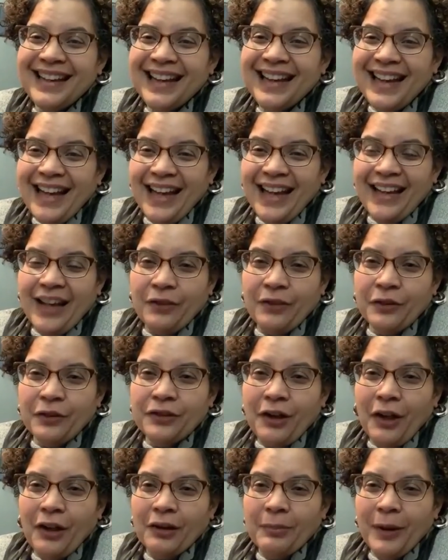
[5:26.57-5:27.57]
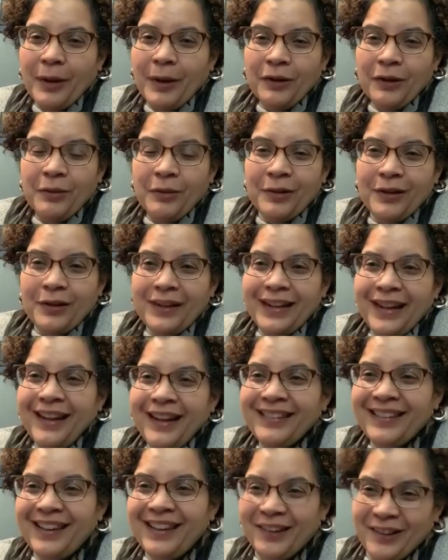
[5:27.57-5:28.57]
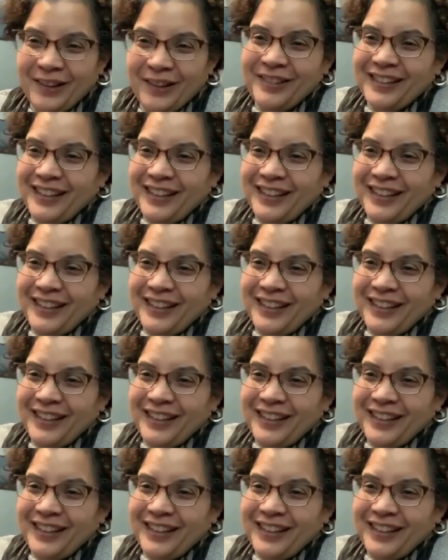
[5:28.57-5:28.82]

And I learned all about community health centers.